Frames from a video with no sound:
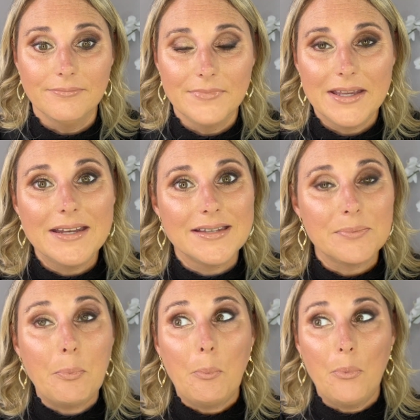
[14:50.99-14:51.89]
It is
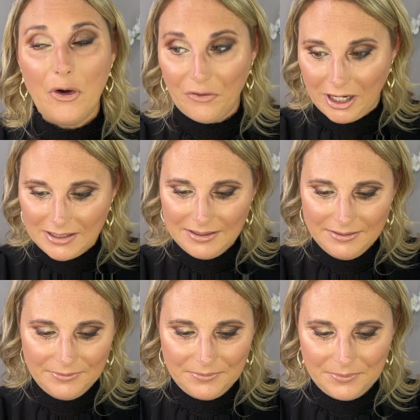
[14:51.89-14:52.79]
perfect.
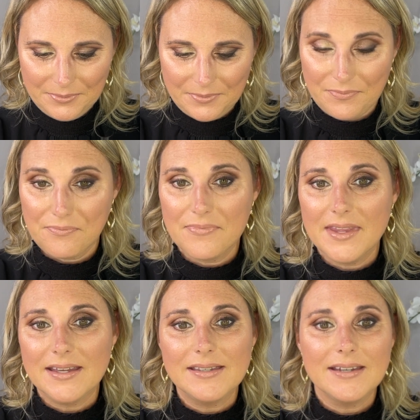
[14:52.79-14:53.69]

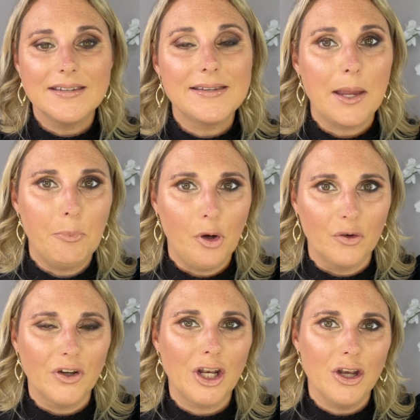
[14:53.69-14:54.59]
This is a
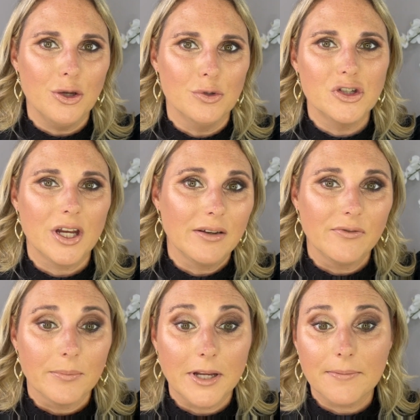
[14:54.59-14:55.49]
perfect nude shade
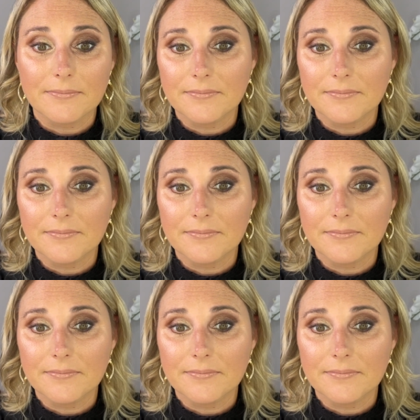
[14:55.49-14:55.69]
for me.